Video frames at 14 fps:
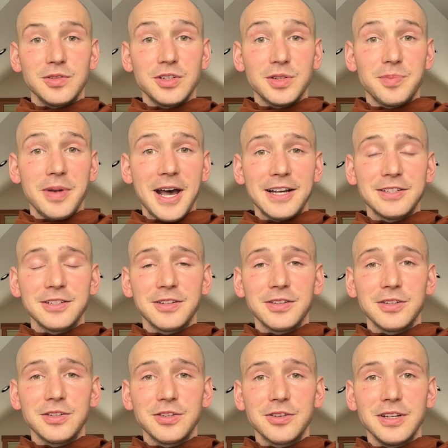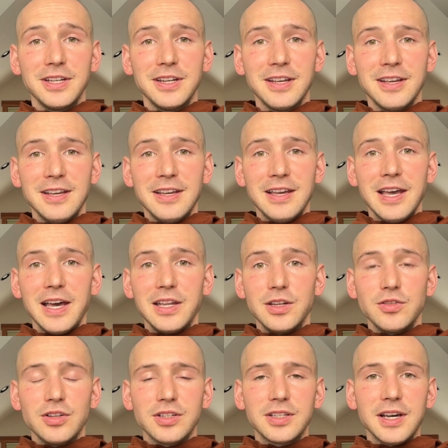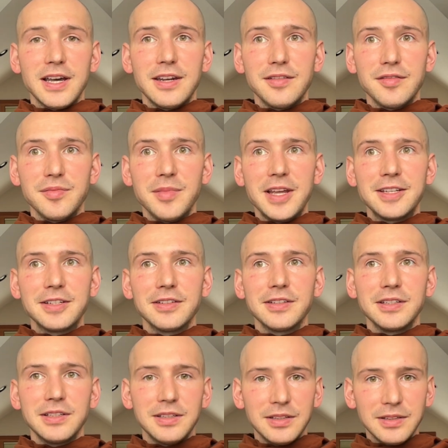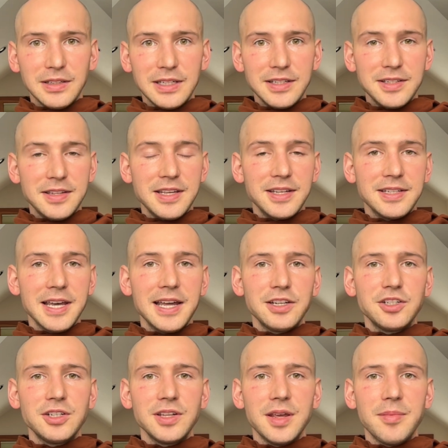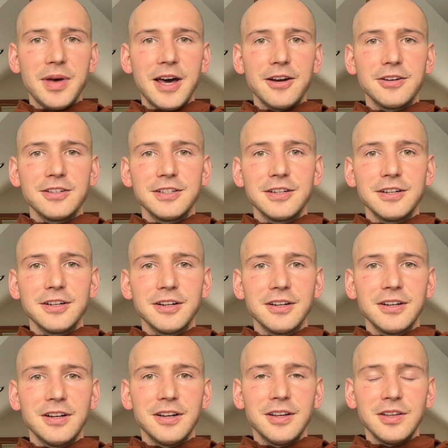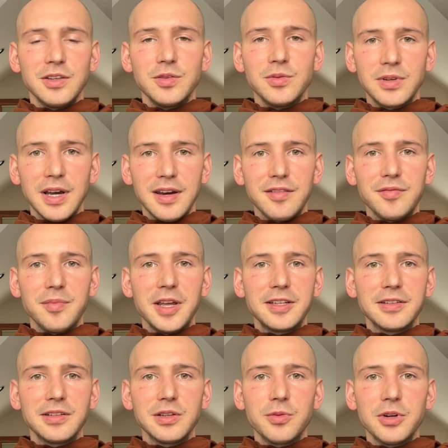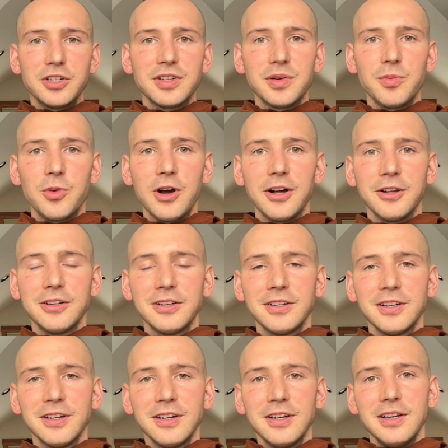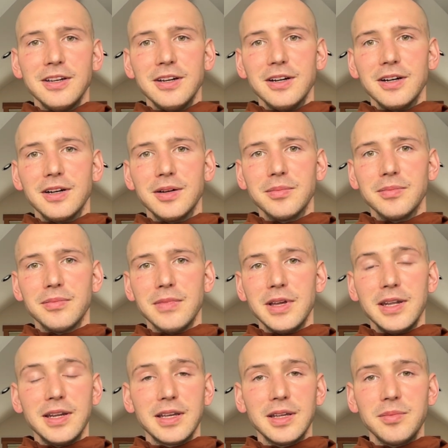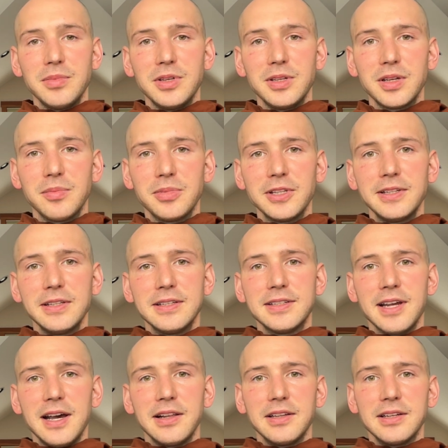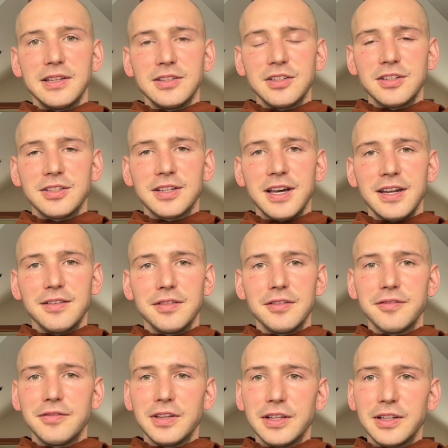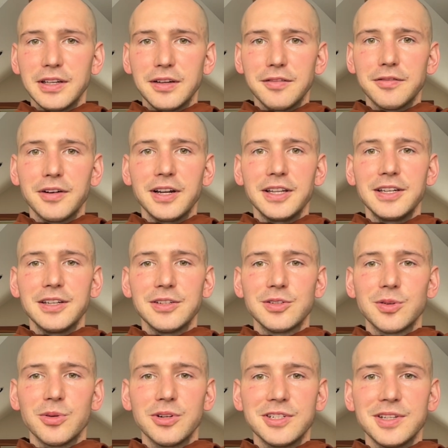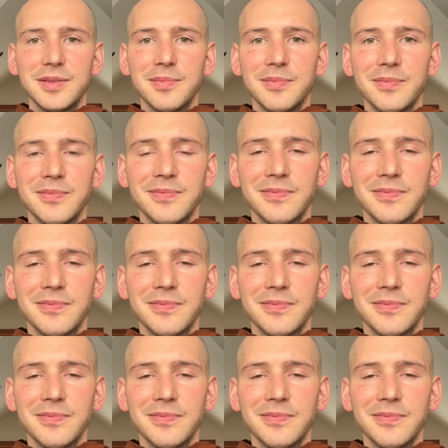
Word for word: just passed on the street and you just kind of mentally, it's the intention that matters here. You kind of mentally wish them well. Um, and it can be completely silent. It's just kind of a feeling of friendliness towards them.